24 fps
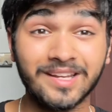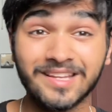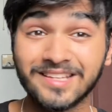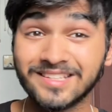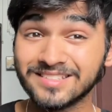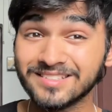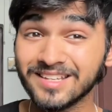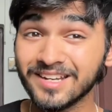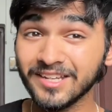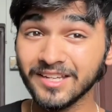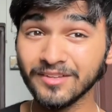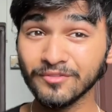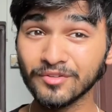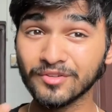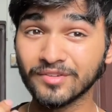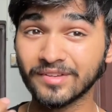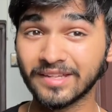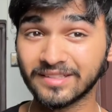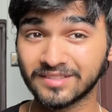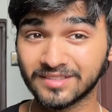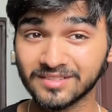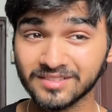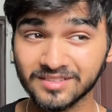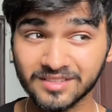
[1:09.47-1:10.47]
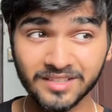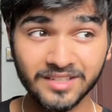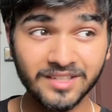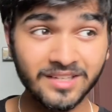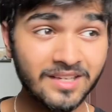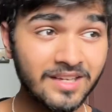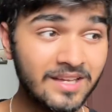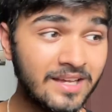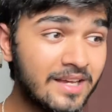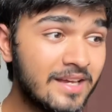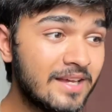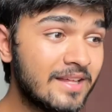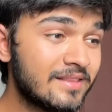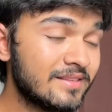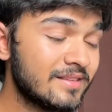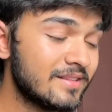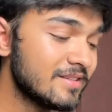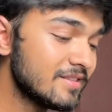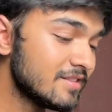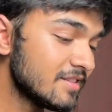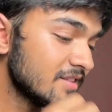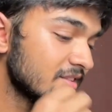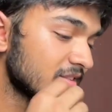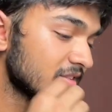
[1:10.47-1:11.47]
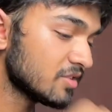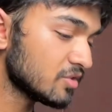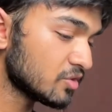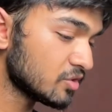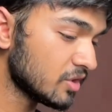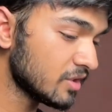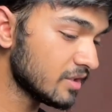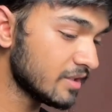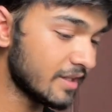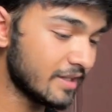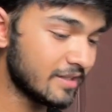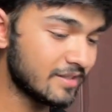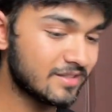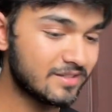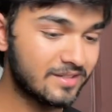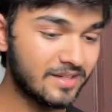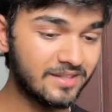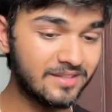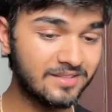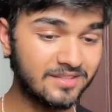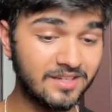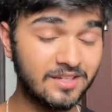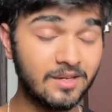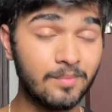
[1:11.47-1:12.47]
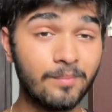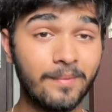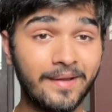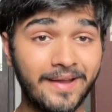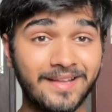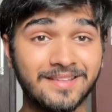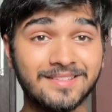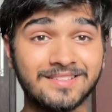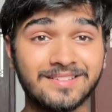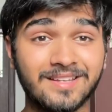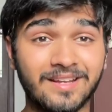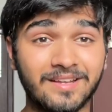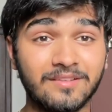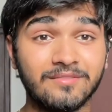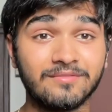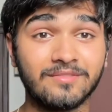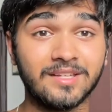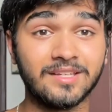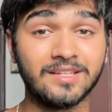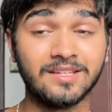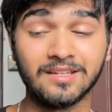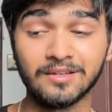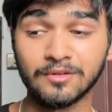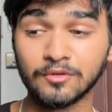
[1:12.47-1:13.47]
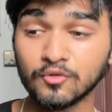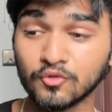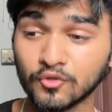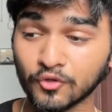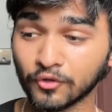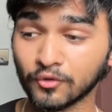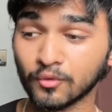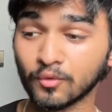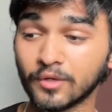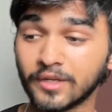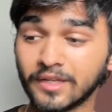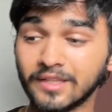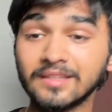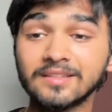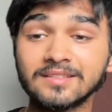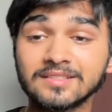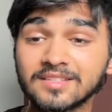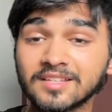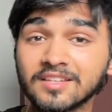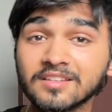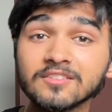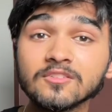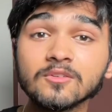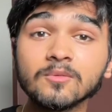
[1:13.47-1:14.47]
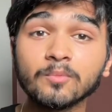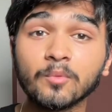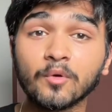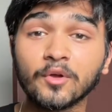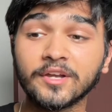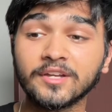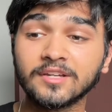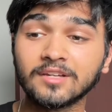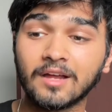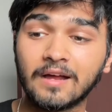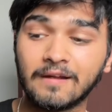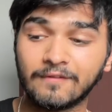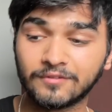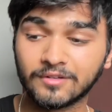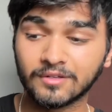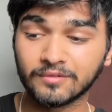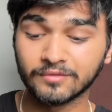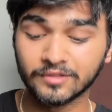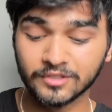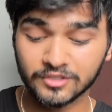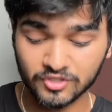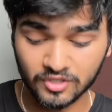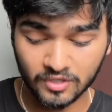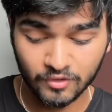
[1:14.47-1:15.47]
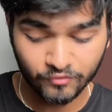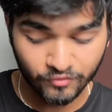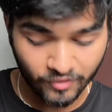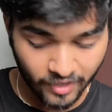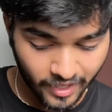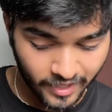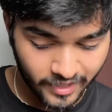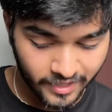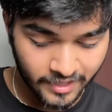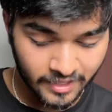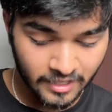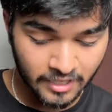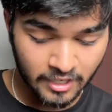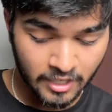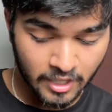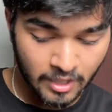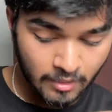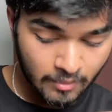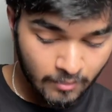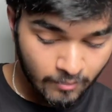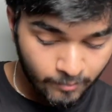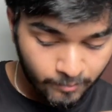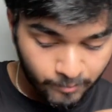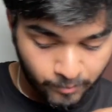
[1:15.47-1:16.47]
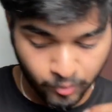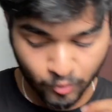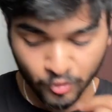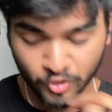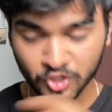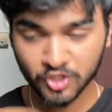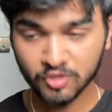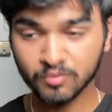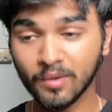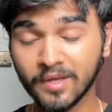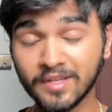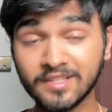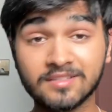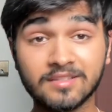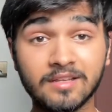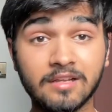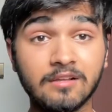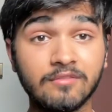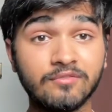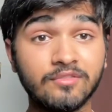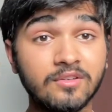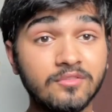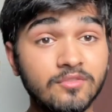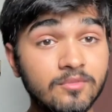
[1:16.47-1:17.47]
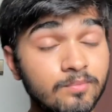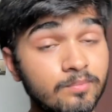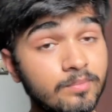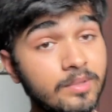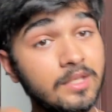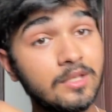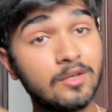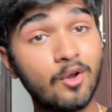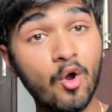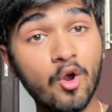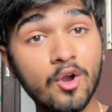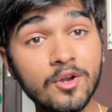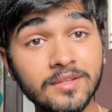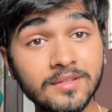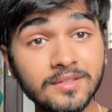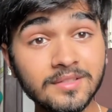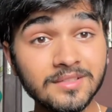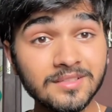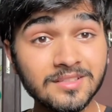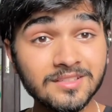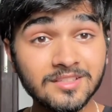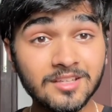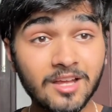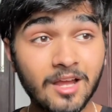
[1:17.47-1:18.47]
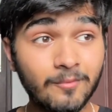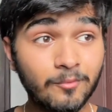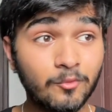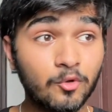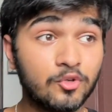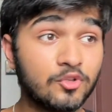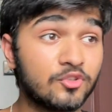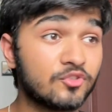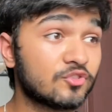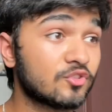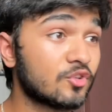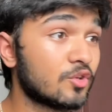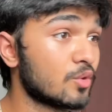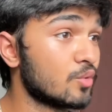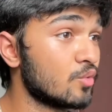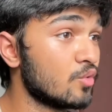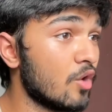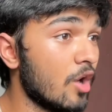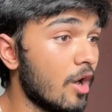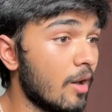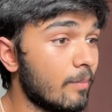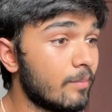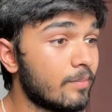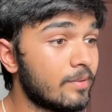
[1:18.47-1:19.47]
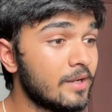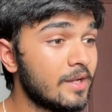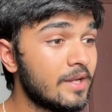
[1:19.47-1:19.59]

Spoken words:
is that even necessary? There's a certain instance in a man's life when he knows, okay, this is a point after which if I push myself even beyond this, I'm gonna screw up.